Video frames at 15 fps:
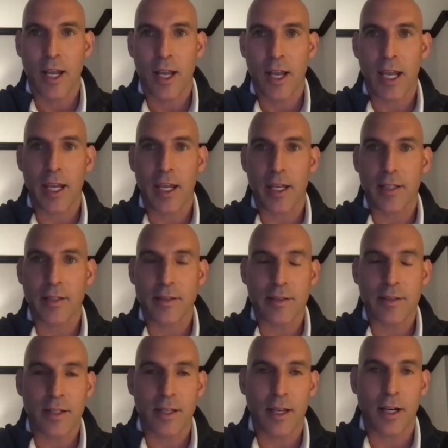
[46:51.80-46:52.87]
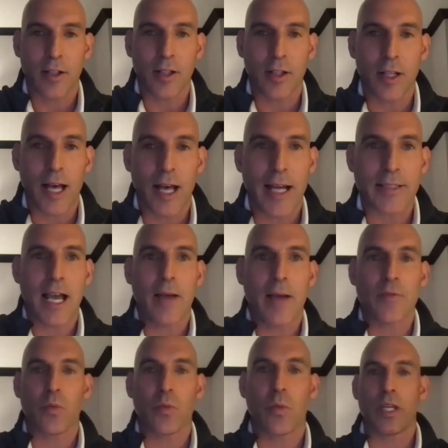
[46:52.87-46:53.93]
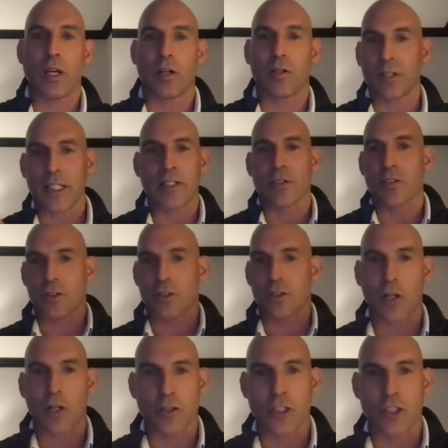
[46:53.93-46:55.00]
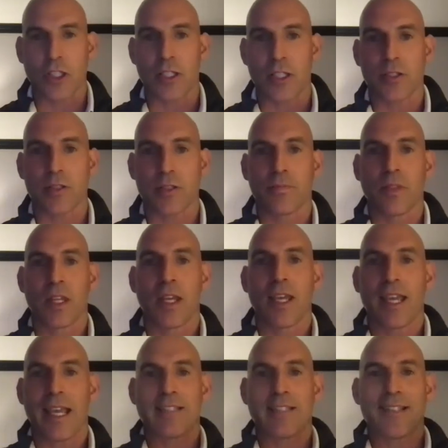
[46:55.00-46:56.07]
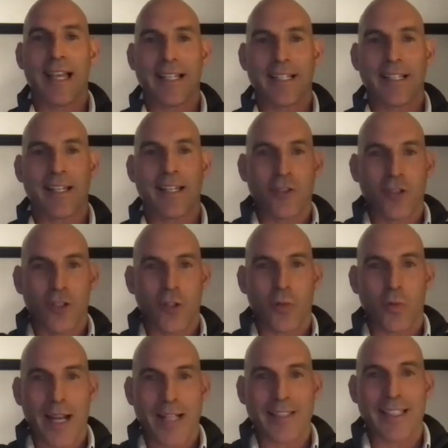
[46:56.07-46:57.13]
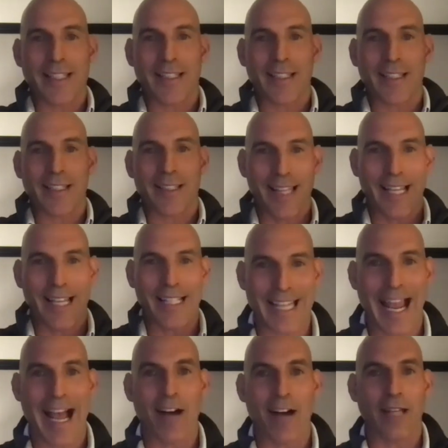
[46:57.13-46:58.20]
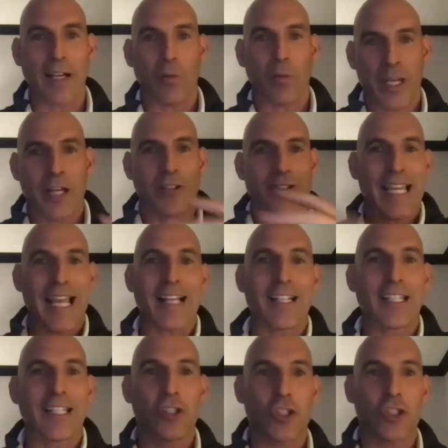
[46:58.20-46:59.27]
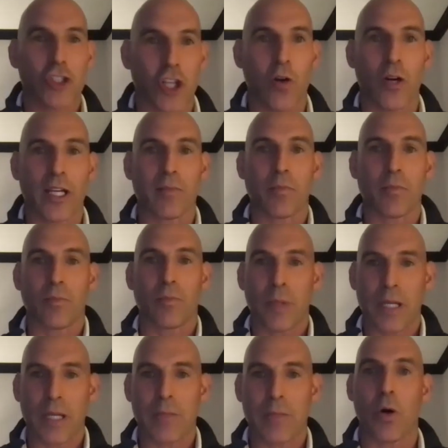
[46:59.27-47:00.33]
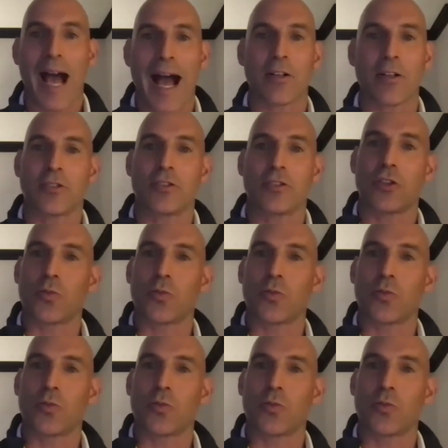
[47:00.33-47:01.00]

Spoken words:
And a lot of times when we are leaders or coaches, it's like directing down, like we are showing people how to do